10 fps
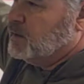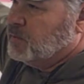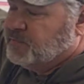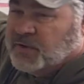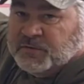
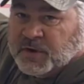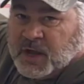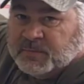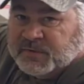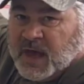refrigerant
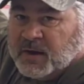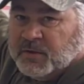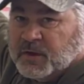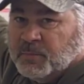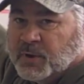comes out
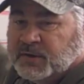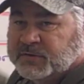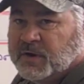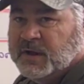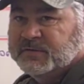of the
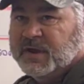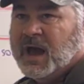compressor as a